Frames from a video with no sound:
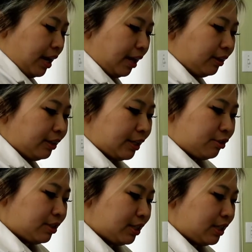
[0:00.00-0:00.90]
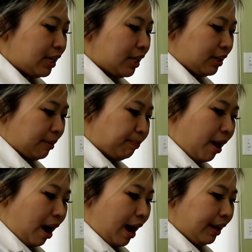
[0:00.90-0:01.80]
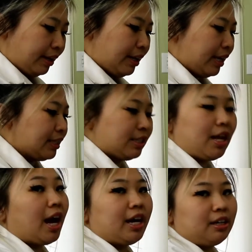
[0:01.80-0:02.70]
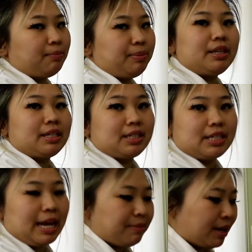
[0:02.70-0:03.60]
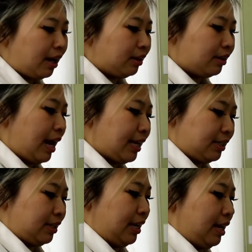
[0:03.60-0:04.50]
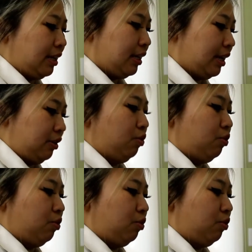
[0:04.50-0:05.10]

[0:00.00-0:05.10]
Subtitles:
color that you see in the pot is not gonna be the same color as the candy that you